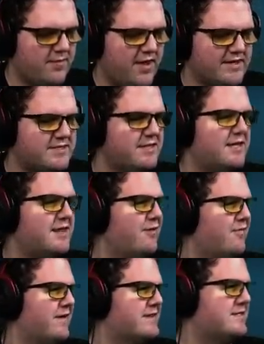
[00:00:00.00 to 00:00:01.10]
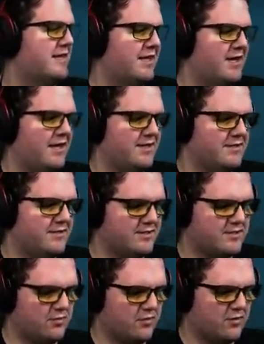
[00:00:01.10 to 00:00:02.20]
I see that they fixed the
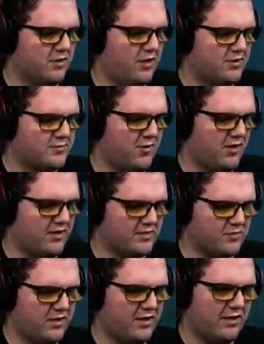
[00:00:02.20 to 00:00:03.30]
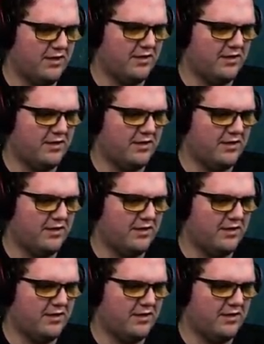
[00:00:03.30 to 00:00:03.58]
sword launch bug as well.